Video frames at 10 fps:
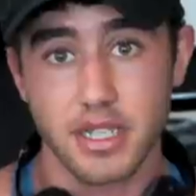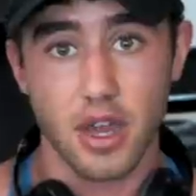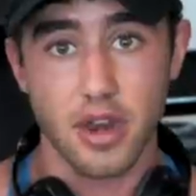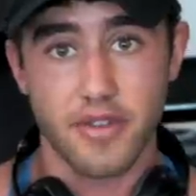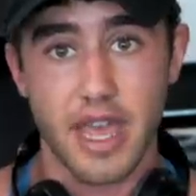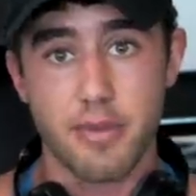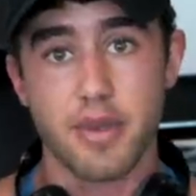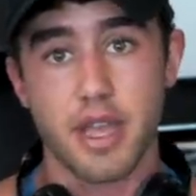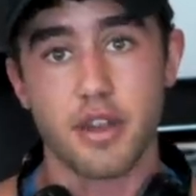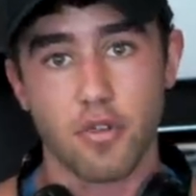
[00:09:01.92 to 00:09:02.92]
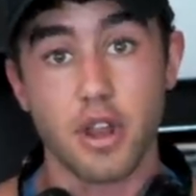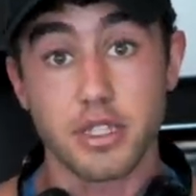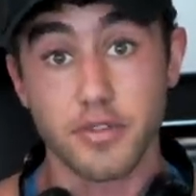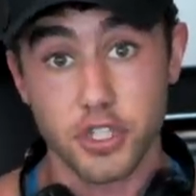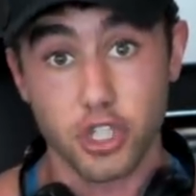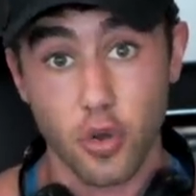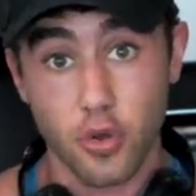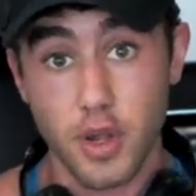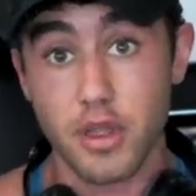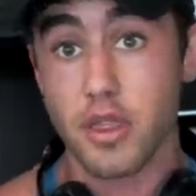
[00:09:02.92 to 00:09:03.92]
to kind of keep it relatively shoulder
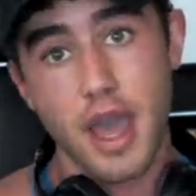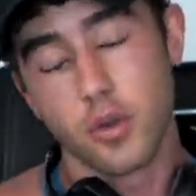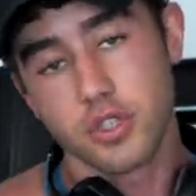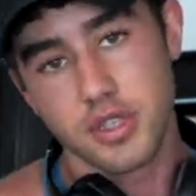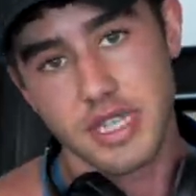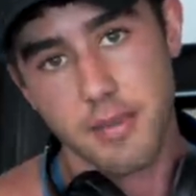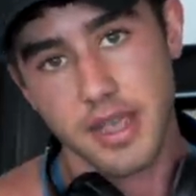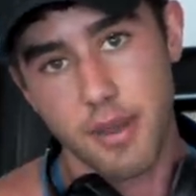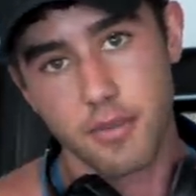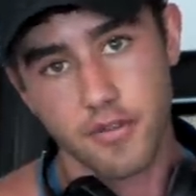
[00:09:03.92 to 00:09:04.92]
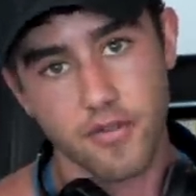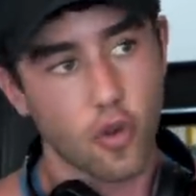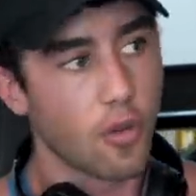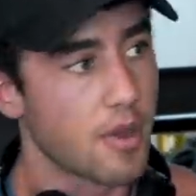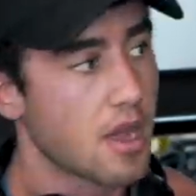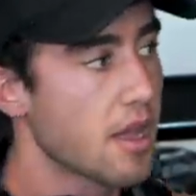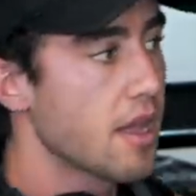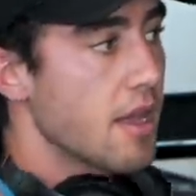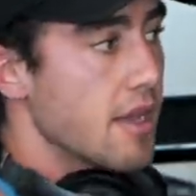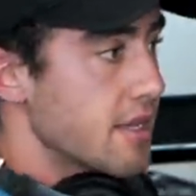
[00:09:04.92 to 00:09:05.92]
width. And also same again with the form.
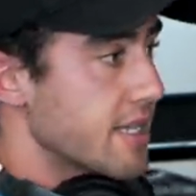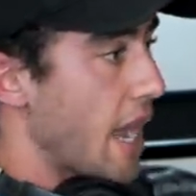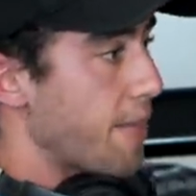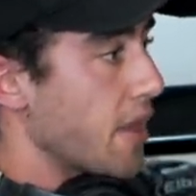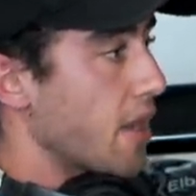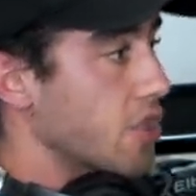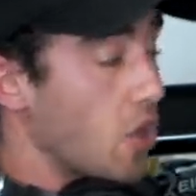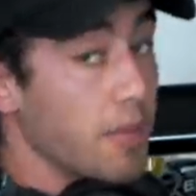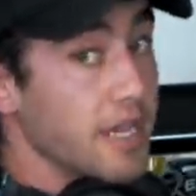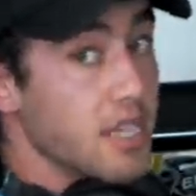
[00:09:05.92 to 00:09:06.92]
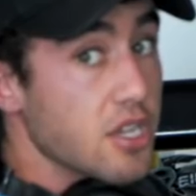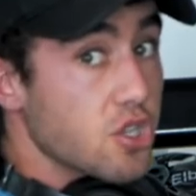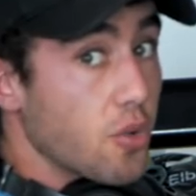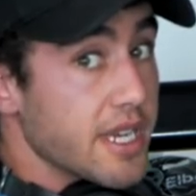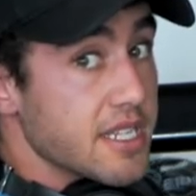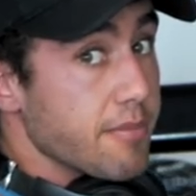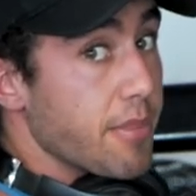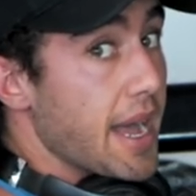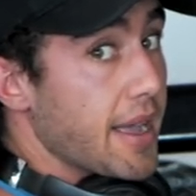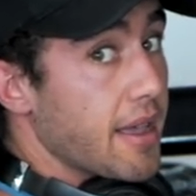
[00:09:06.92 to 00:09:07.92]
Scapula, shoulder blades squeezed
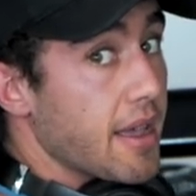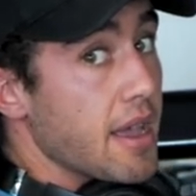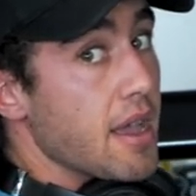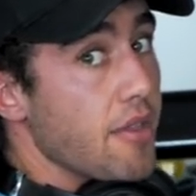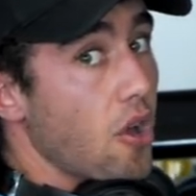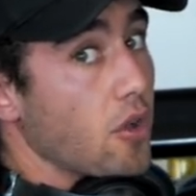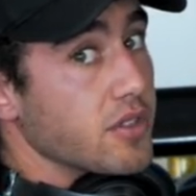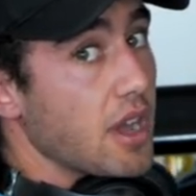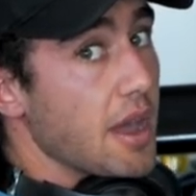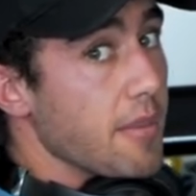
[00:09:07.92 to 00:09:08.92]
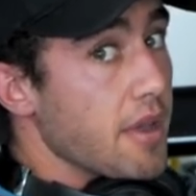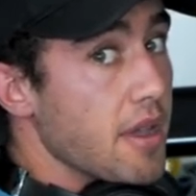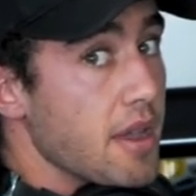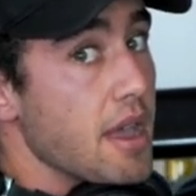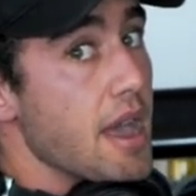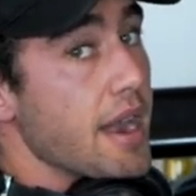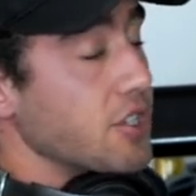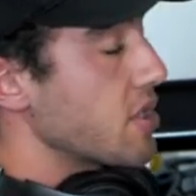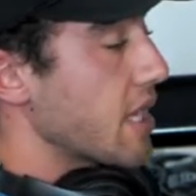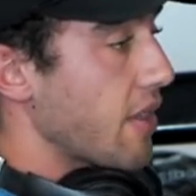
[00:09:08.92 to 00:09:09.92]
back the whole time. And it's
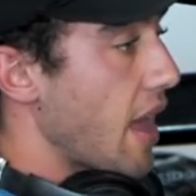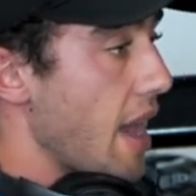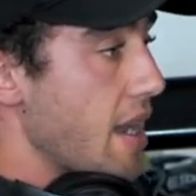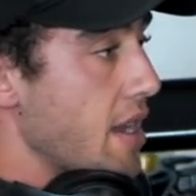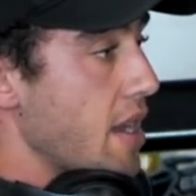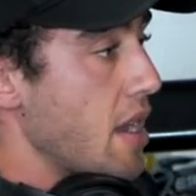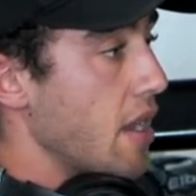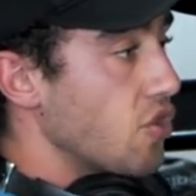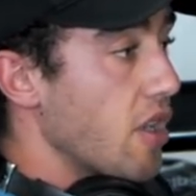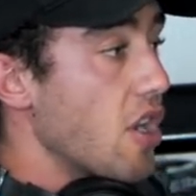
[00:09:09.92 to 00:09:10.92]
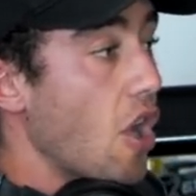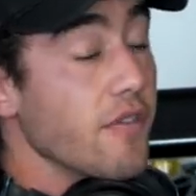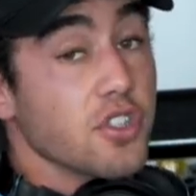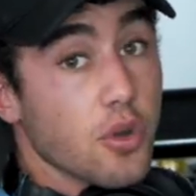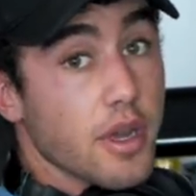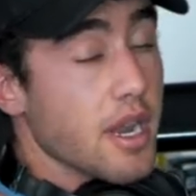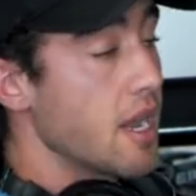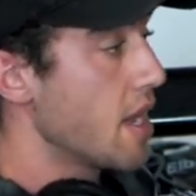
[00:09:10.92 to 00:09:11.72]
just like that. Don't need to overdo it.